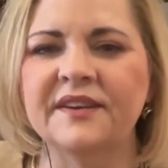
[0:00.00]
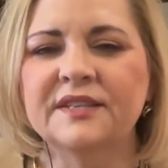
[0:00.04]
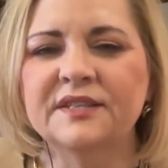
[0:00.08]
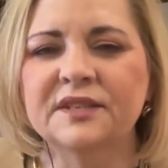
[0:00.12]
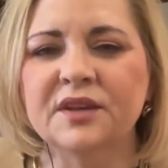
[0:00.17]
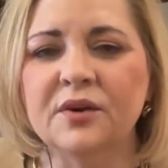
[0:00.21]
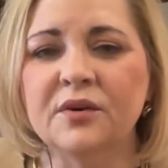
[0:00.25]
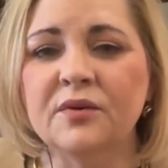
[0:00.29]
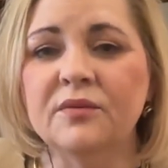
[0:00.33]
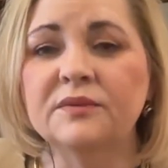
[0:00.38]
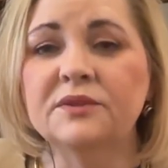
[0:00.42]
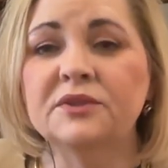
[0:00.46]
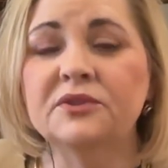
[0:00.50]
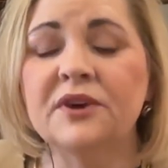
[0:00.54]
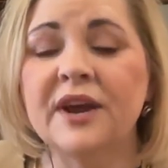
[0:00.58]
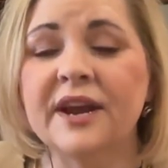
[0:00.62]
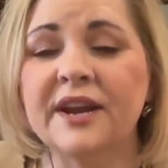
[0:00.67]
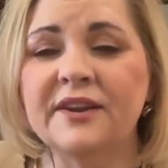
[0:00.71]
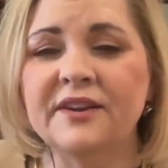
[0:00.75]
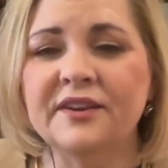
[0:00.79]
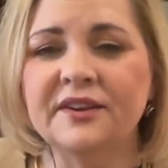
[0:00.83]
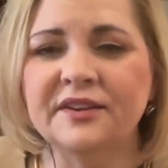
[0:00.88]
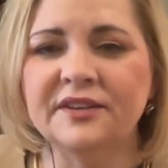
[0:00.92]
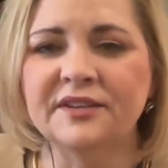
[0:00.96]
So
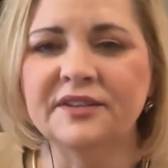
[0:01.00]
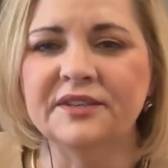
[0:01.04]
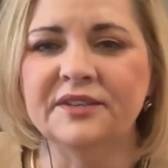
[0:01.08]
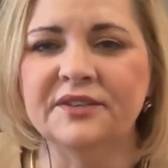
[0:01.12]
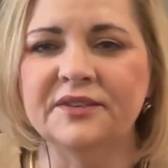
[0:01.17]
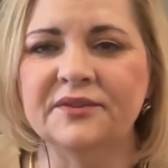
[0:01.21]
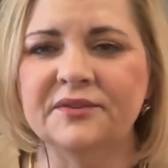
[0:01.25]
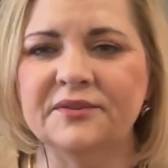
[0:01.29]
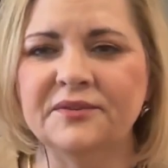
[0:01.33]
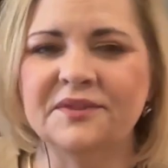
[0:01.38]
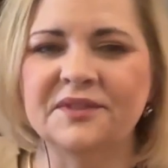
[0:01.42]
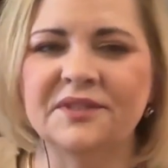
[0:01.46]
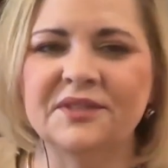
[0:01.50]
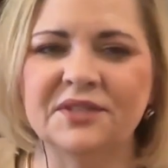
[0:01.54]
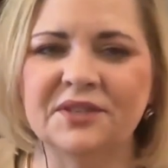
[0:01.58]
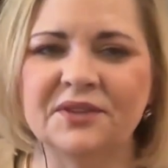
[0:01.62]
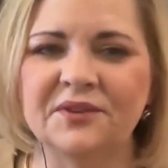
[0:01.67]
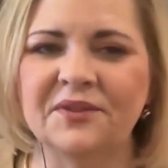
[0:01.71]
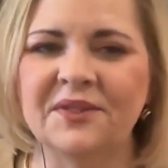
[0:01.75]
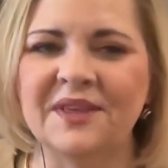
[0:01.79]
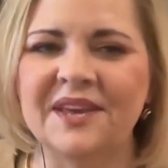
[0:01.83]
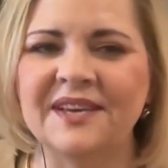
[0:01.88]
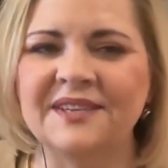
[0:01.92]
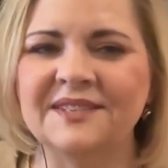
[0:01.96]
trying to do
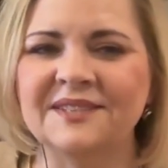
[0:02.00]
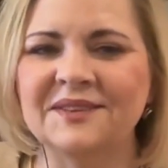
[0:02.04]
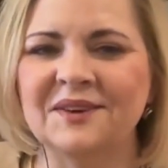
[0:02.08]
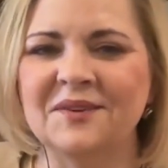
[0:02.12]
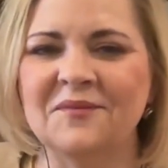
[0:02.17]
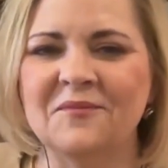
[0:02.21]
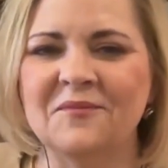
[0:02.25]
two things at